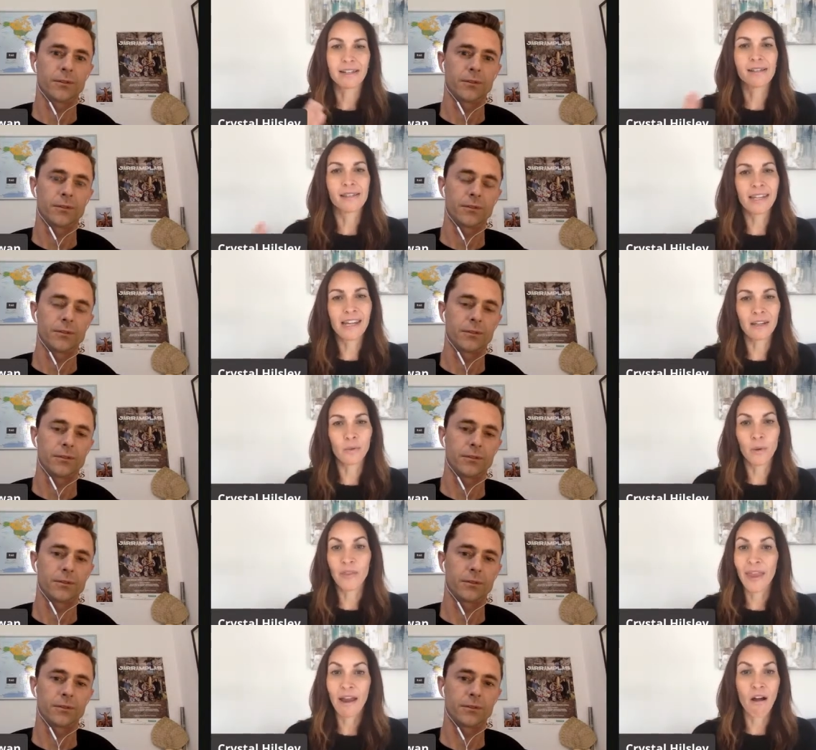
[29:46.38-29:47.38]
Speaker 1: and exceed
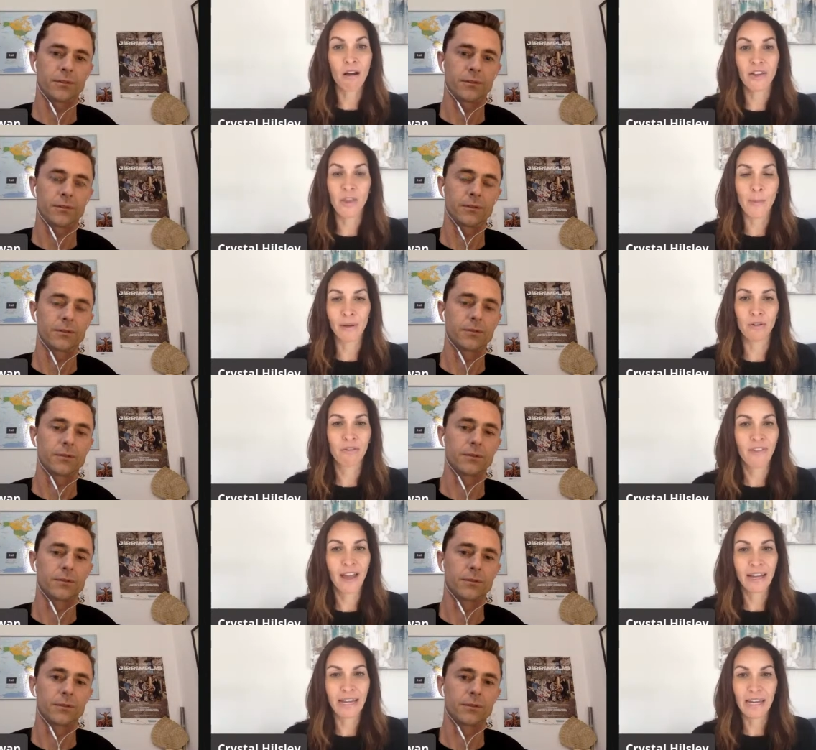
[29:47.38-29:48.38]
when they are in the middle of
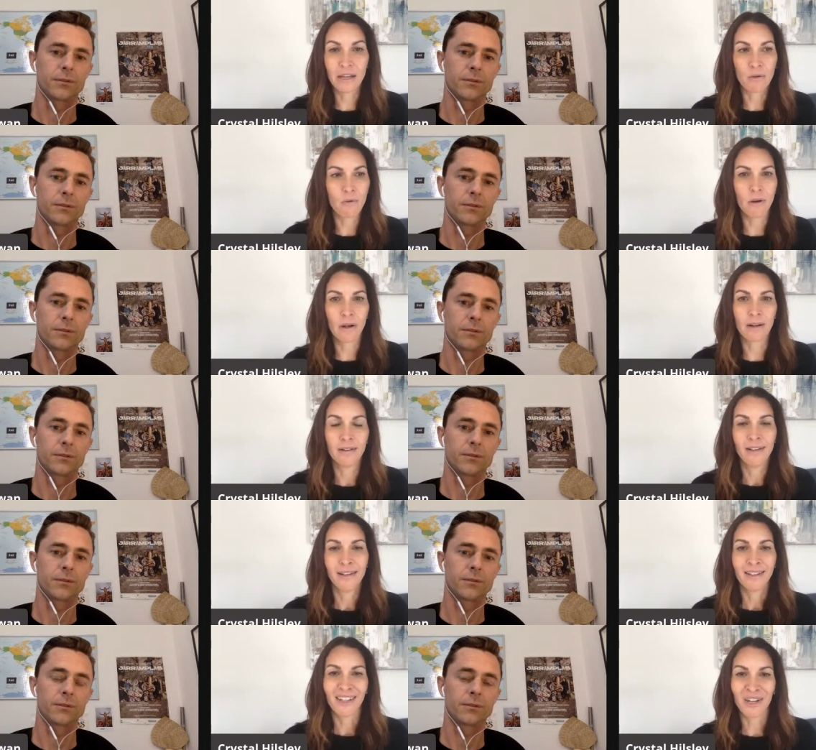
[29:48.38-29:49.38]
that heat or,
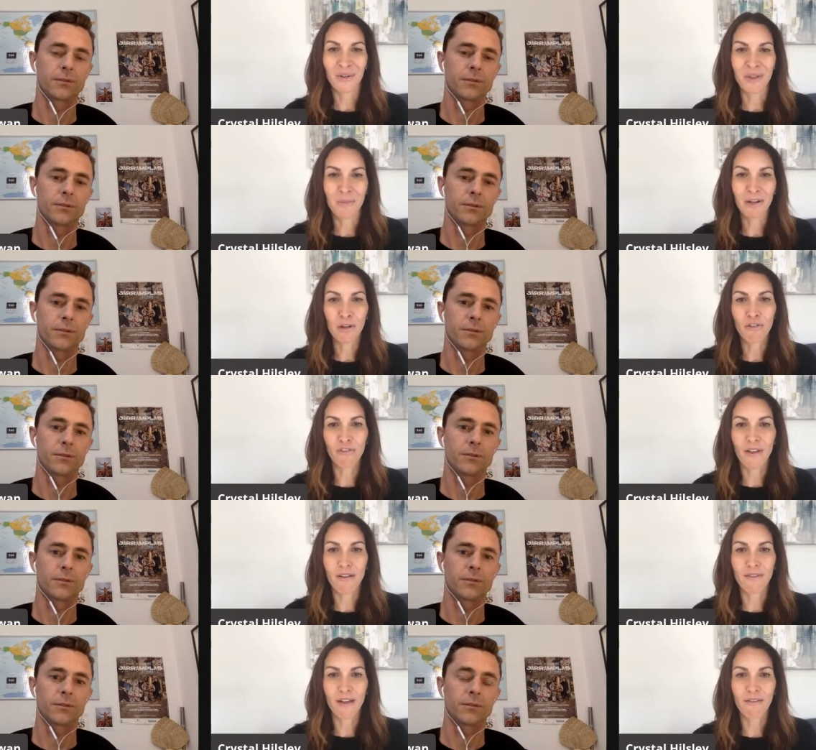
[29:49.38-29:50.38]
you know, in the middle of,
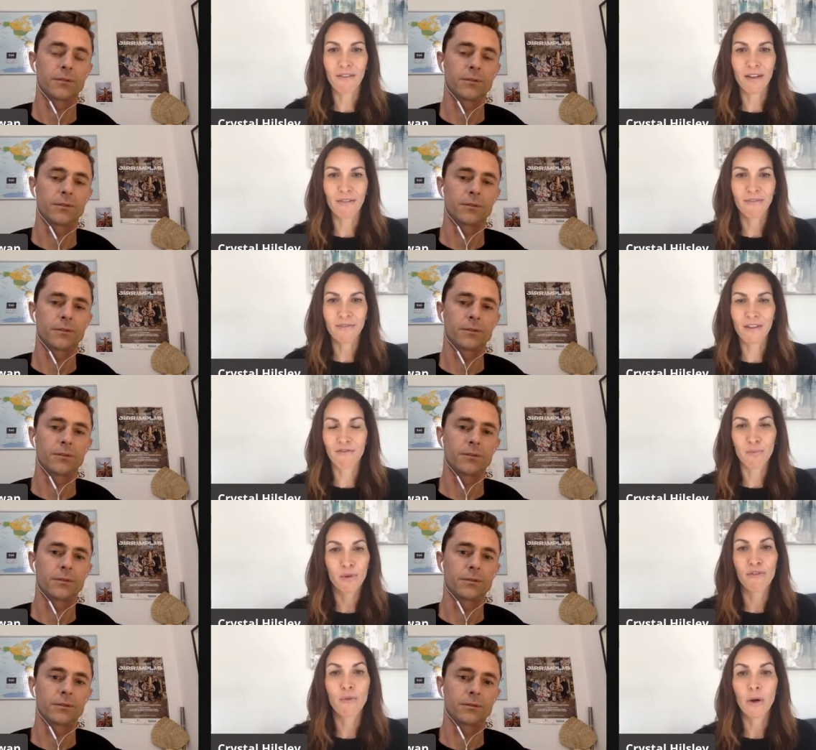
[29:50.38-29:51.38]
of, of, of
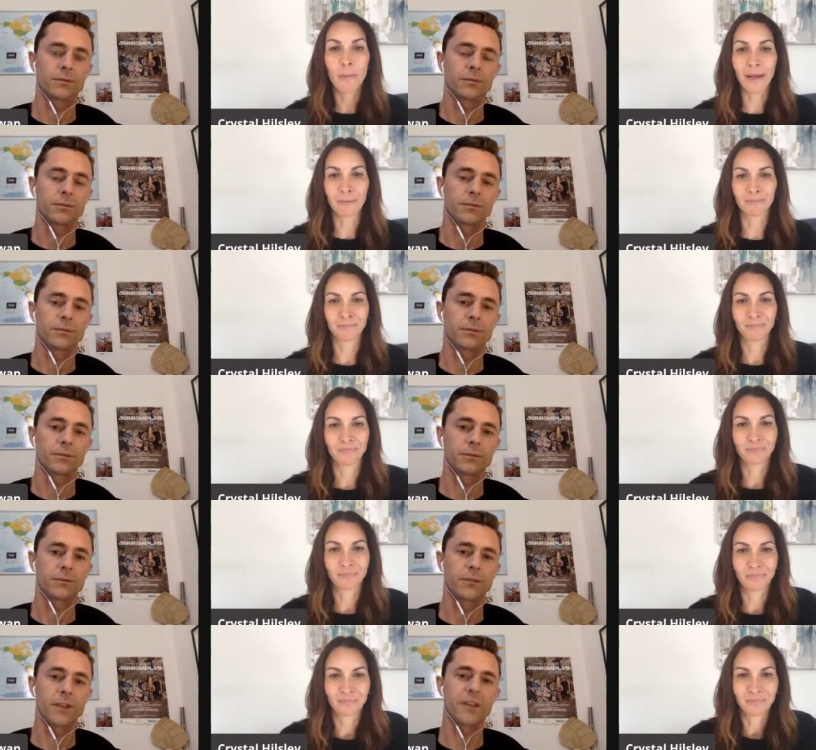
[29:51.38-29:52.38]
performing?
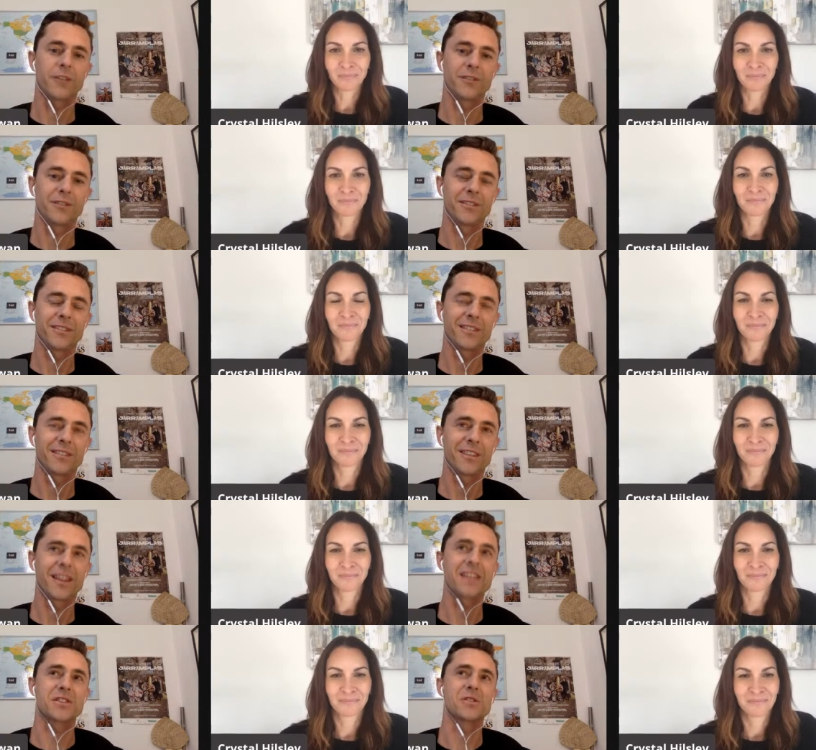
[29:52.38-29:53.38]
Speaker 2: Yeah,
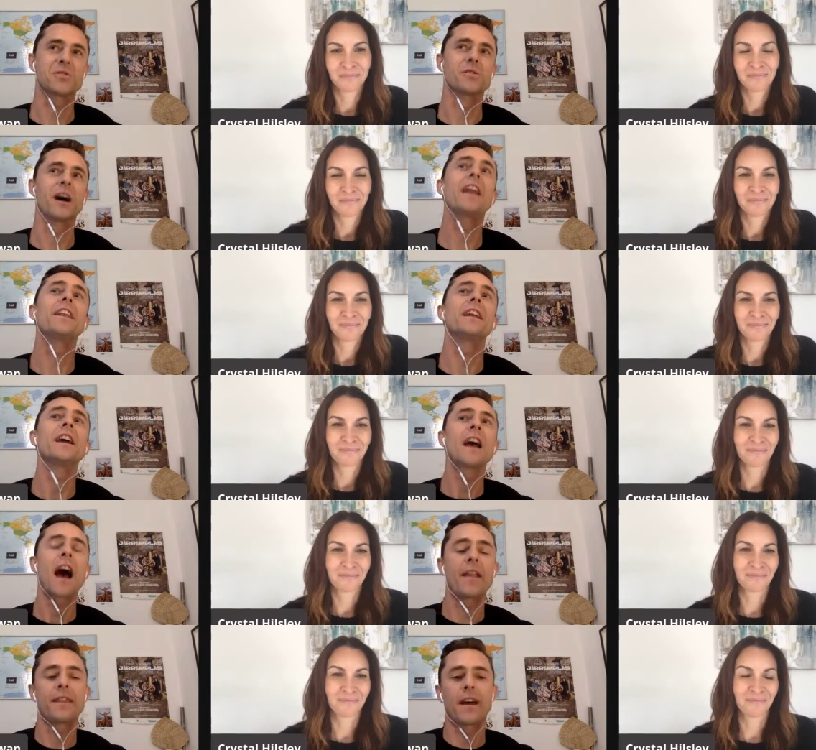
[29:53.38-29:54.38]
that's cool. And
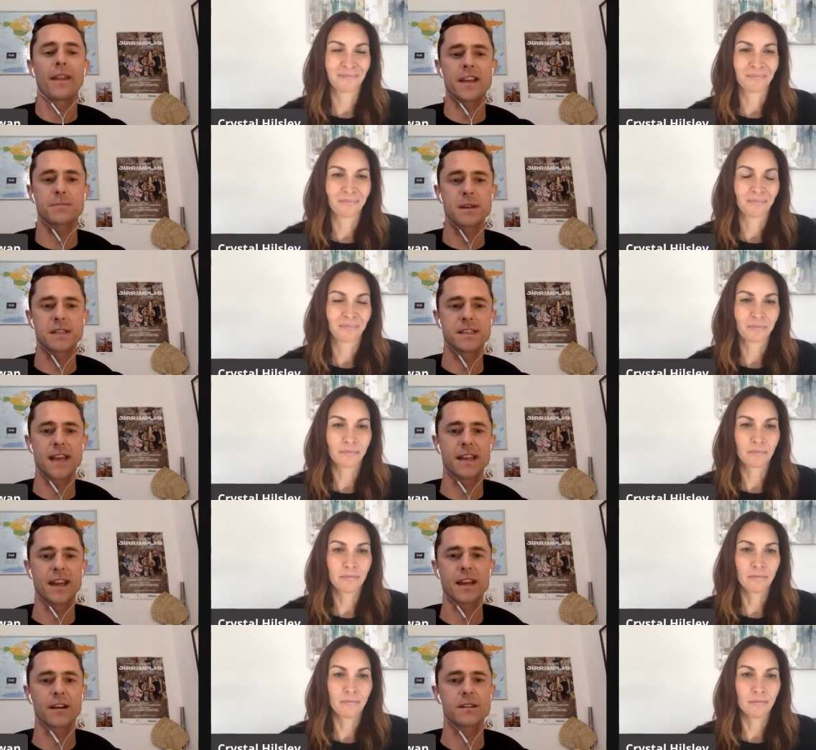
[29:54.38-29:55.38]
and and that's based in San
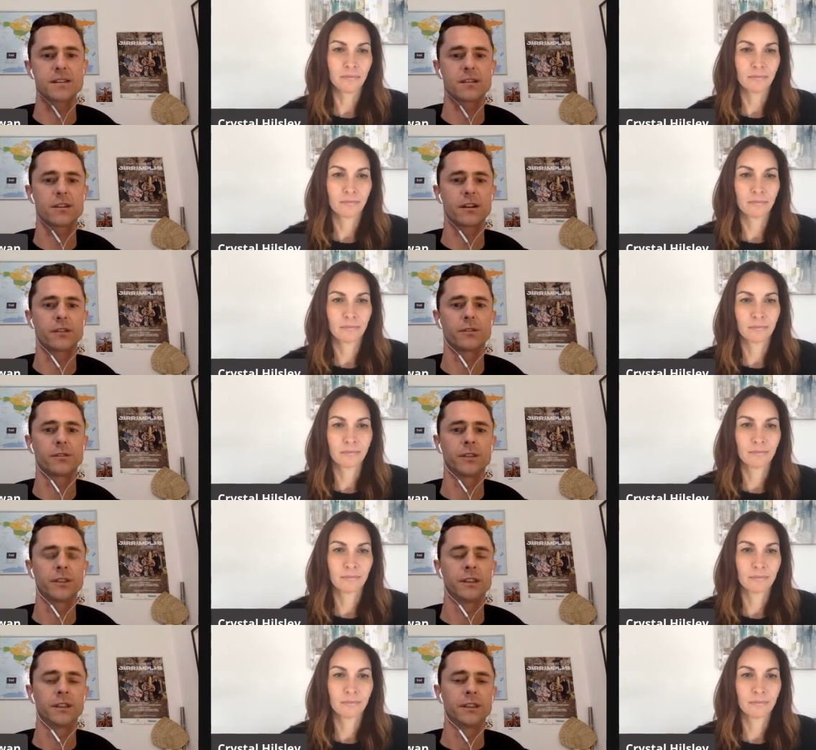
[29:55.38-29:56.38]
Diego, is that right? Or
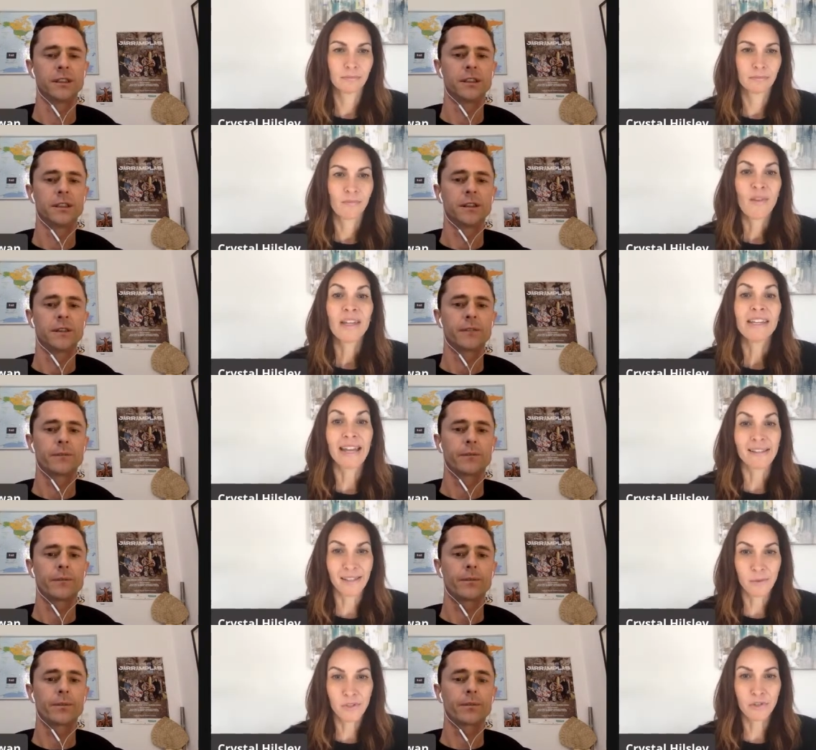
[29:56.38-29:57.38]

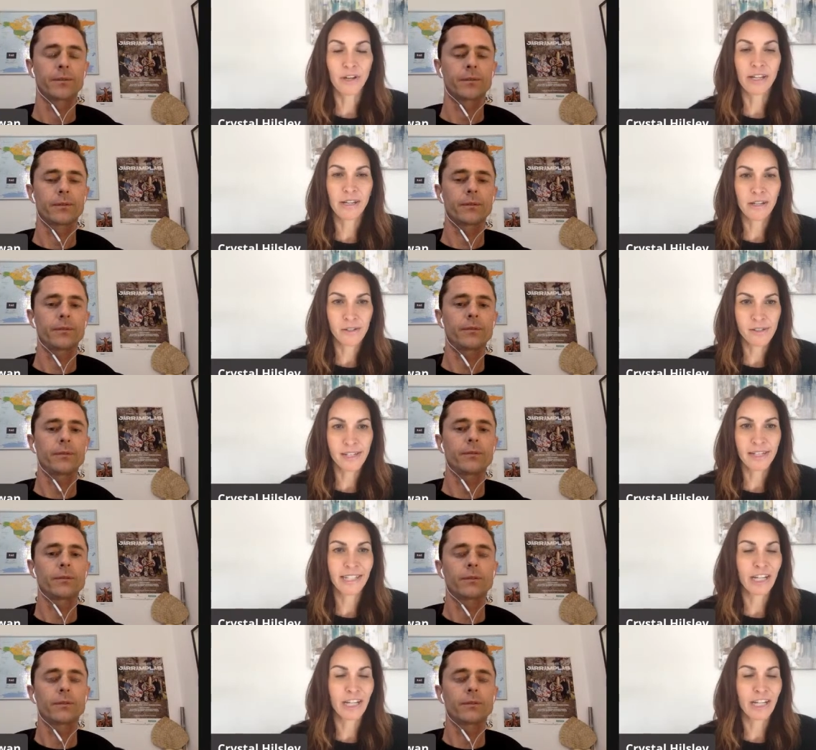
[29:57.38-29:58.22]
Speaker 1: Yes, it was created here in San